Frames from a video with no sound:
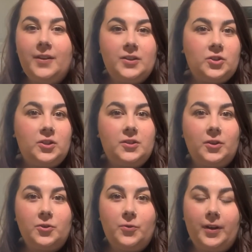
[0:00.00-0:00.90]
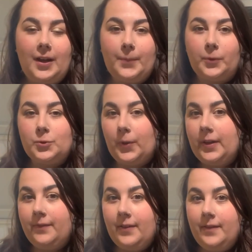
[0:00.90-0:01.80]
VSG surgery on April
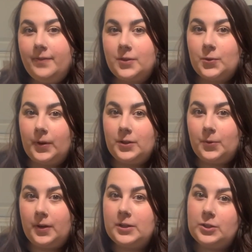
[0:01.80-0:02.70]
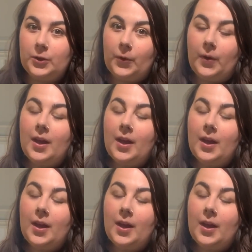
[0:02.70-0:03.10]
25th, 2022.